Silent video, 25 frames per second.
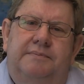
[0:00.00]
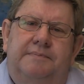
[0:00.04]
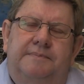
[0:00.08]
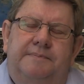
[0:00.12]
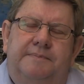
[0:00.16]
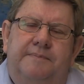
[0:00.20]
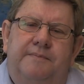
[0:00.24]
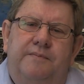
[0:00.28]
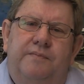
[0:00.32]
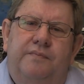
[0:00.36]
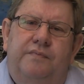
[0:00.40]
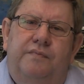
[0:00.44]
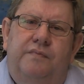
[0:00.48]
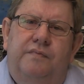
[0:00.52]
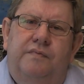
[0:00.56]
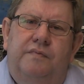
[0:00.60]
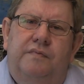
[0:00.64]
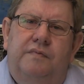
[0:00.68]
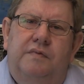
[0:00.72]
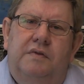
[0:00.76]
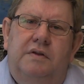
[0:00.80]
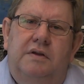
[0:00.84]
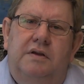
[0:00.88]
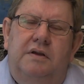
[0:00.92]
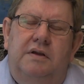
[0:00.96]
And
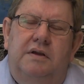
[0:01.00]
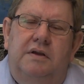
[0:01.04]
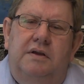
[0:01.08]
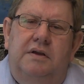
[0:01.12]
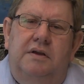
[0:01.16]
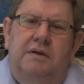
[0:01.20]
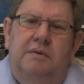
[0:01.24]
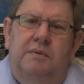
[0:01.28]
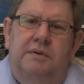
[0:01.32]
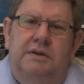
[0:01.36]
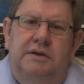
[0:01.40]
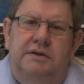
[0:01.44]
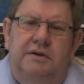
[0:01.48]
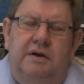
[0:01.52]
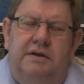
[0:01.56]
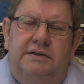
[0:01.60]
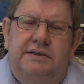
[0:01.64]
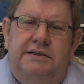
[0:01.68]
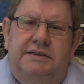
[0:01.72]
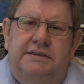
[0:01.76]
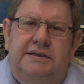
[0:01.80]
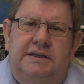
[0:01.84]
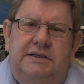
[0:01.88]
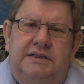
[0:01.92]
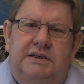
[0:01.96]
the
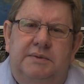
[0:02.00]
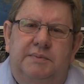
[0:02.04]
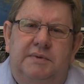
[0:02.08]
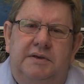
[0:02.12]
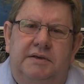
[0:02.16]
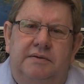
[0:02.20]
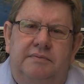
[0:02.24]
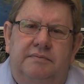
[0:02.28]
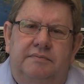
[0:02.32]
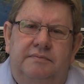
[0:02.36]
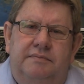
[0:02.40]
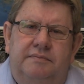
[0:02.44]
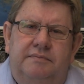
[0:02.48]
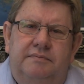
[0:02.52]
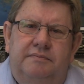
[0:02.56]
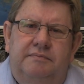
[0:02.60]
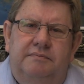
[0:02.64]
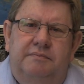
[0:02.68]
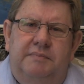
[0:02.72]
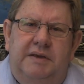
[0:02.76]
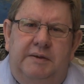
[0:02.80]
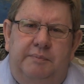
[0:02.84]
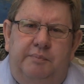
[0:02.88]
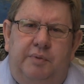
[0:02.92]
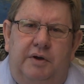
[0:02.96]
doctor said to me,
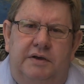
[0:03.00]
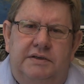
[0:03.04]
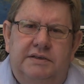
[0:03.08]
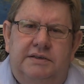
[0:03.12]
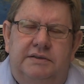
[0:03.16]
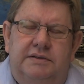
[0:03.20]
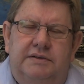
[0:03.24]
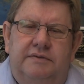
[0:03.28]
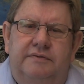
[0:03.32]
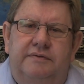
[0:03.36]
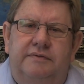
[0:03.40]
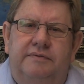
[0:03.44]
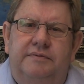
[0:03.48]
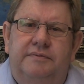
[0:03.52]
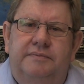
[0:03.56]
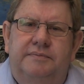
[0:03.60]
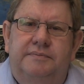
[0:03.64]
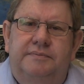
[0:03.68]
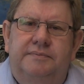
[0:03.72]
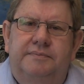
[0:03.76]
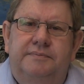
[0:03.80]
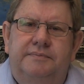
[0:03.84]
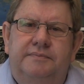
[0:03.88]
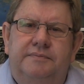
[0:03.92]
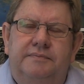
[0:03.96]
be positive.
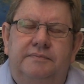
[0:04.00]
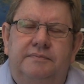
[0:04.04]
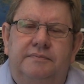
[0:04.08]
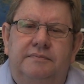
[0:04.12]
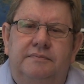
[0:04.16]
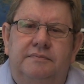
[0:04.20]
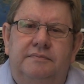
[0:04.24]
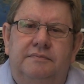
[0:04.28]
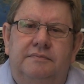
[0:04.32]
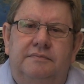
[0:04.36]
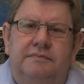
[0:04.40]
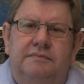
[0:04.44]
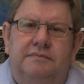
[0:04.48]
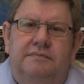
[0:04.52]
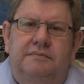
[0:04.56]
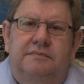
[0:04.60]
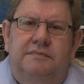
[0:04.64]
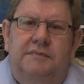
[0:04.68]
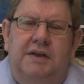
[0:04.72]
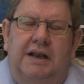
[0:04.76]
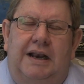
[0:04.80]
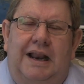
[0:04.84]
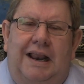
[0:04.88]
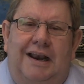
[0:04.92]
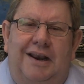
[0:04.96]

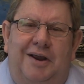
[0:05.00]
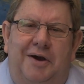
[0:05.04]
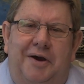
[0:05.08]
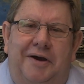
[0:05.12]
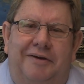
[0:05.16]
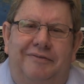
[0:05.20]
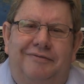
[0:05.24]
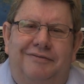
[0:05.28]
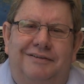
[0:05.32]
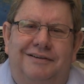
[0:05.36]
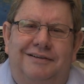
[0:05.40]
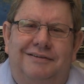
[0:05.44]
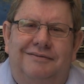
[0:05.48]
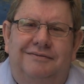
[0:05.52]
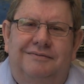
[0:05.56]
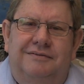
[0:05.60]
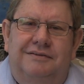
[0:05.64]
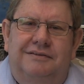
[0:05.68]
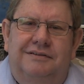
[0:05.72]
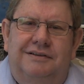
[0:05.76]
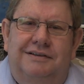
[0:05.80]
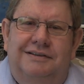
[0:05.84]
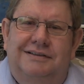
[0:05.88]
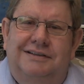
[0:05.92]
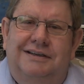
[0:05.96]
And I laughed
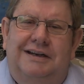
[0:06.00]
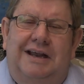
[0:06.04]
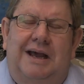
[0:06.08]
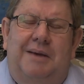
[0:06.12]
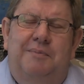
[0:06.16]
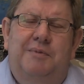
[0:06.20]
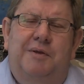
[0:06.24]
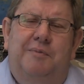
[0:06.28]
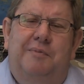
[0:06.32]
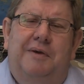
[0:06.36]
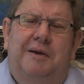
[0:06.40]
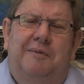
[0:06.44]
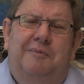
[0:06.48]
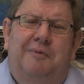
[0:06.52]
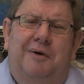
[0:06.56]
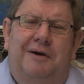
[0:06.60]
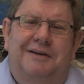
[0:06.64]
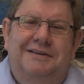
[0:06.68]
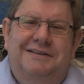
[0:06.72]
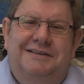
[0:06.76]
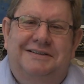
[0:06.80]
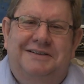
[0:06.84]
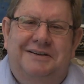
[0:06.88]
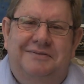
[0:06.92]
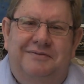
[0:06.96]
and said, I'm the big
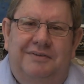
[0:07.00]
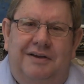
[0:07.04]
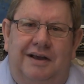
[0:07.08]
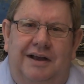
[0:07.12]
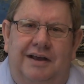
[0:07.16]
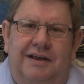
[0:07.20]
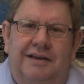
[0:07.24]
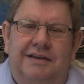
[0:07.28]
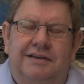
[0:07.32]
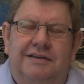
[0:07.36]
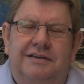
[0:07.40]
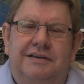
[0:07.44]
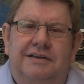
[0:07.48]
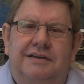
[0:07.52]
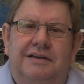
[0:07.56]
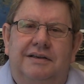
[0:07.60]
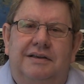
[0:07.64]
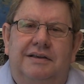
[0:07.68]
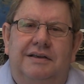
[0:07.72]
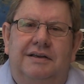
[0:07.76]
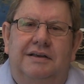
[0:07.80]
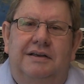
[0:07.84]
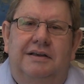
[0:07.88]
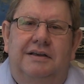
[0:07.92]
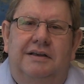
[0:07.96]
positive guy.
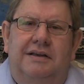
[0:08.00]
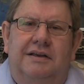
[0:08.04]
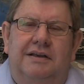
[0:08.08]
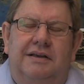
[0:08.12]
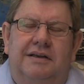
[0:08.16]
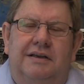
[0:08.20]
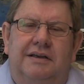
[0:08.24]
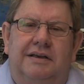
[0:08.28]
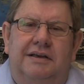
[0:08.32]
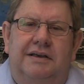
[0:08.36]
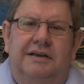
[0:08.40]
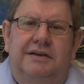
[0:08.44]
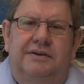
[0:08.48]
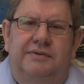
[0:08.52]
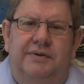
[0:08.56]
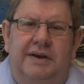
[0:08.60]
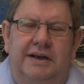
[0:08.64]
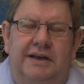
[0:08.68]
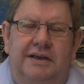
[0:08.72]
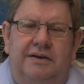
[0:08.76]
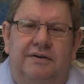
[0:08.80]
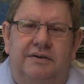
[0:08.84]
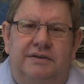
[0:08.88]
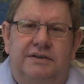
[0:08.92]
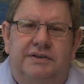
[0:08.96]
It
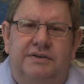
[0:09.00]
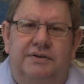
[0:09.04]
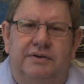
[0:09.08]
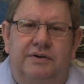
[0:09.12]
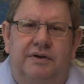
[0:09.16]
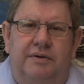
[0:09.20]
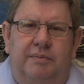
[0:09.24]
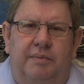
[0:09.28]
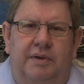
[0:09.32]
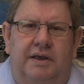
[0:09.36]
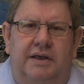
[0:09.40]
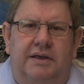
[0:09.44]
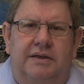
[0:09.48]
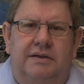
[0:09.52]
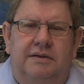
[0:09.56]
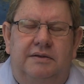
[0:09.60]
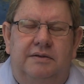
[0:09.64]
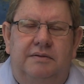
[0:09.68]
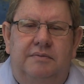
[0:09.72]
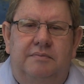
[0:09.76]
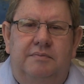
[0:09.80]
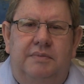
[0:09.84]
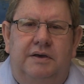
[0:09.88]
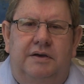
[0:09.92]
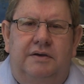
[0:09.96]
really concerned me
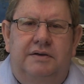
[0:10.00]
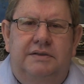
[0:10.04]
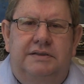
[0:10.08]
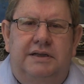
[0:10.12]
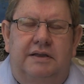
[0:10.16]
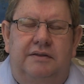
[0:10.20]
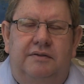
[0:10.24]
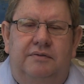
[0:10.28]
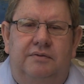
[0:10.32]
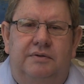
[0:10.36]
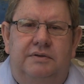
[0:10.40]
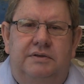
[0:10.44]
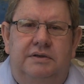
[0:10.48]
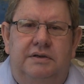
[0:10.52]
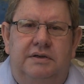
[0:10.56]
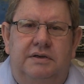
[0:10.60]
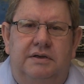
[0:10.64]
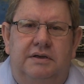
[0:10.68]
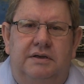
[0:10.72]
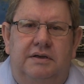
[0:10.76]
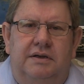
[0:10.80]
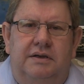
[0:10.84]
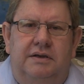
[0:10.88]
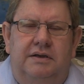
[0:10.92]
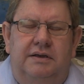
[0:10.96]
because I thought,
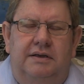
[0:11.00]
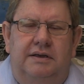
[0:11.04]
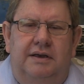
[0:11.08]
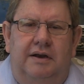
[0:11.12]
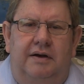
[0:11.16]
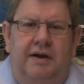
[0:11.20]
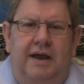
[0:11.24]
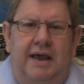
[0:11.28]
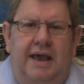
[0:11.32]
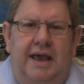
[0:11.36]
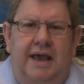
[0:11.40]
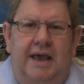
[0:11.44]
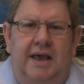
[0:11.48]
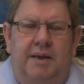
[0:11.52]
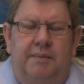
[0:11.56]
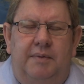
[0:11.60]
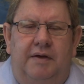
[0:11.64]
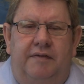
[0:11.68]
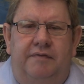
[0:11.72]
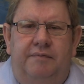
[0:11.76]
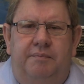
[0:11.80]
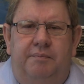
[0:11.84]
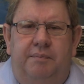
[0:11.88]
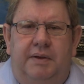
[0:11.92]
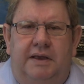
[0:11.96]
here I am,
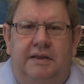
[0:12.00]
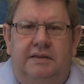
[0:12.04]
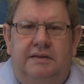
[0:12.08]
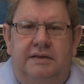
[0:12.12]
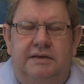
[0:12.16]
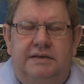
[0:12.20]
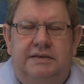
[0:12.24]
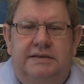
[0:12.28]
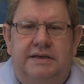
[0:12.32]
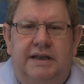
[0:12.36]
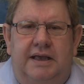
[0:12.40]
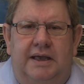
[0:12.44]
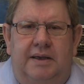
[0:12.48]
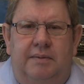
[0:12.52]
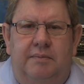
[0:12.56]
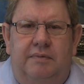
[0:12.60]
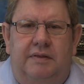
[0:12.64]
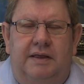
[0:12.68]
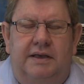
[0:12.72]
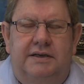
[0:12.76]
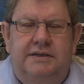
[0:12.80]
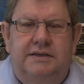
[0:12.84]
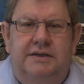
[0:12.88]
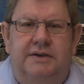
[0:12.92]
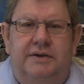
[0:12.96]
I've picked this name,
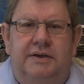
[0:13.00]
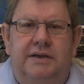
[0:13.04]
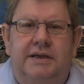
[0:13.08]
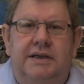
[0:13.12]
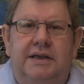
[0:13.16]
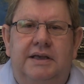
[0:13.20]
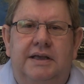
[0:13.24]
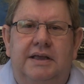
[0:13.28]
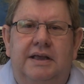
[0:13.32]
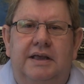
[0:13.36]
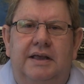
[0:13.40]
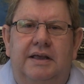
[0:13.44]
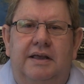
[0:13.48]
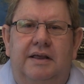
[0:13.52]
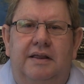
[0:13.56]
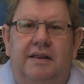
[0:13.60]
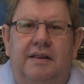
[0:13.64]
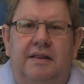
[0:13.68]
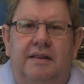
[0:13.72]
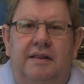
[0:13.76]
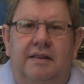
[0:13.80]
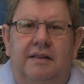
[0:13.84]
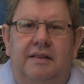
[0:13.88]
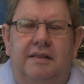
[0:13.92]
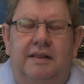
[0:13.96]
thanks Lee,
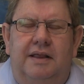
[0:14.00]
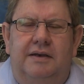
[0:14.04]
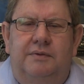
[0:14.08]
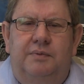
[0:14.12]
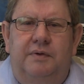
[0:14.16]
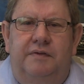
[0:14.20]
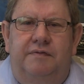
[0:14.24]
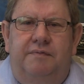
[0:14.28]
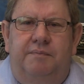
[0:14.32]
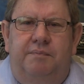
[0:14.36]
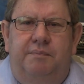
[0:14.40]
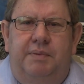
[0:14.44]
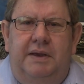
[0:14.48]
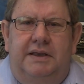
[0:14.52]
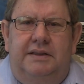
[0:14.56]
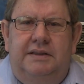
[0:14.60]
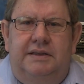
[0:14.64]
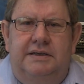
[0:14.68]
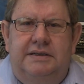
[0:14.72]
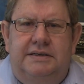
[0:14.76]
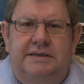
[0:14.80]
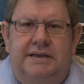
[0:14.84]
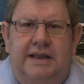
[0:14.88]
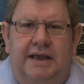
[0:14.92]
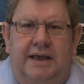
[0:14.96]
that we've picked
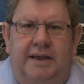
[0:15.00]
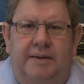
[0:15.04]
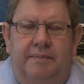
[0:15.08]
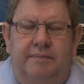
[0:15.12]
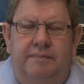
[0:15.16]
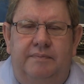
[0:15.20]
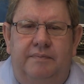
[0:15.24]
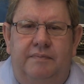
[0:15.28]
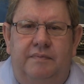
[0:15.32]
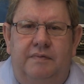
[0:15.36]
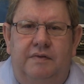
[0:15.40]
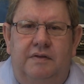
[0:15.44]
this name,